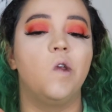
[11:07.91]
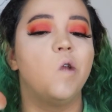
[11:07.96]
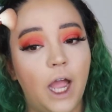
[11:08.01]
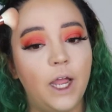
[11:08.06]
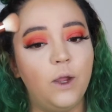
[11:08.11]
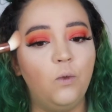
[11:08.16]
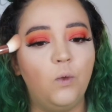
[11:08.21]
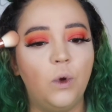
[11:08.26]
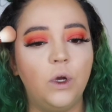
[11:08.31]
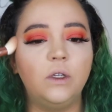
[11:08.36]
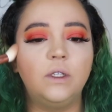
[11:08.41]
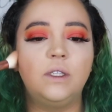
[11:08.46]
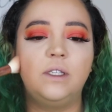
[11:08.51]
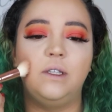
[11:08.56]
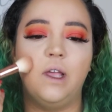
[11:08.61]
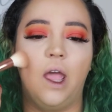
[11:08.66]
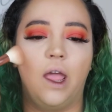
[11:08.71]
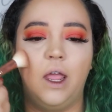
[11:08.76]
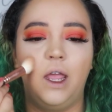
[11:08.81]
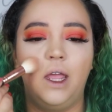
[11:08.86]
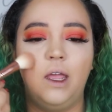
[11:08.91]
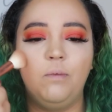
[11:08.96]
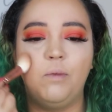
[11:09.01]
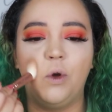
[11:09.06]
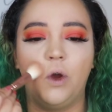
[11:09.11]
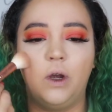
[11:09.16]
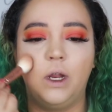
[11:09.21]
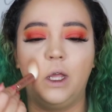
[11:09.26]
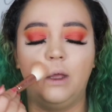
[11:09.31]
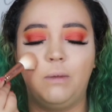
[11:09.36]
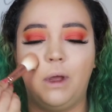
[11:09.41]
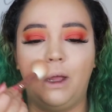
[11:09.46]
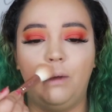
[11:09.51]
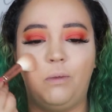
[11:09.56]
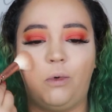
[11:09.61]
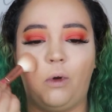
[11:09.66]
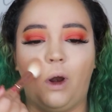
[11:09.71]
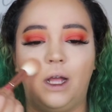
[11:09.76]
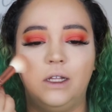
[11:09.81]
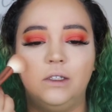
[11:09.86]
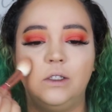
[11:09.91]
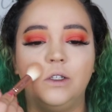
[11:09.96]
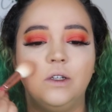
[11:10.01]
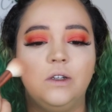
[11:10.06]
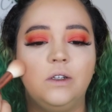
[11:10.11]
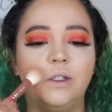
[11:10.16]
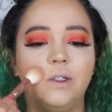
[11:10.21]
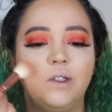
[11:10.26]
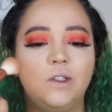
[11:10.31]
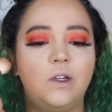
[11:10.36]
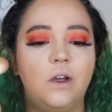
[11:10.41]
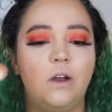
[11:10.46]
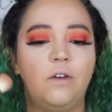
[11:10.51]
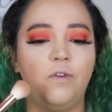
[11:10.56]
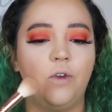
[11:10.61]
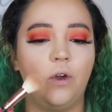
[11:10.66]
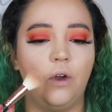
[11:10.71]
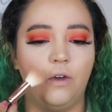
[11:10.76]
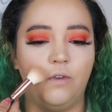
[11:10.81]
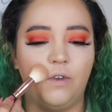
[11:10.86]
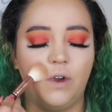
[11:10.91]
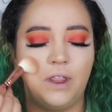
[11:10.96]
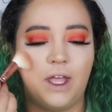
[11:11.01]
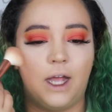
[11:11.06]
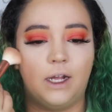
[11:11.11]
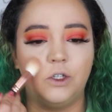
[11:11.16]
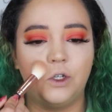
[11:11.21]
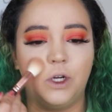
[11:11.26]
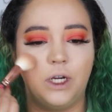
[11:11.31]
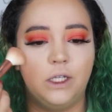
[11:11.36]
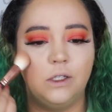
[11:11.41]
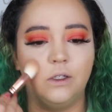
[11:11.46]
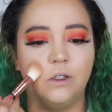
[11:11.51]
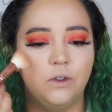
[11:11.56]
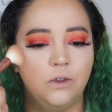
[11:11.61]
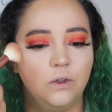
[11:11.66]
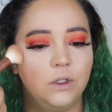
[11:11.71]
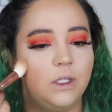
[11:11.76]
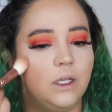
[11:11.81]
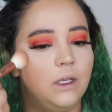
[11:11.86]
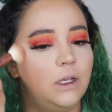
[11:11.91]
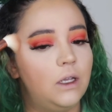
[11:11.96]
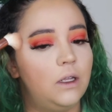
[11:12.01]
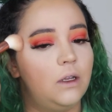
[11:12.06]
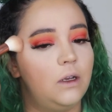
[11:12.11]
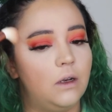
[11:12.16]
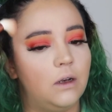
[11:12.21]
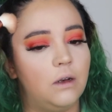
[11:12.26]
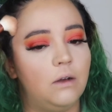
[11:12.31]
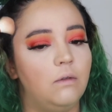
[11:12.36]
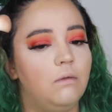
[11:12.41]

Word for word: I will say putting my bronzer and stuff over that translucent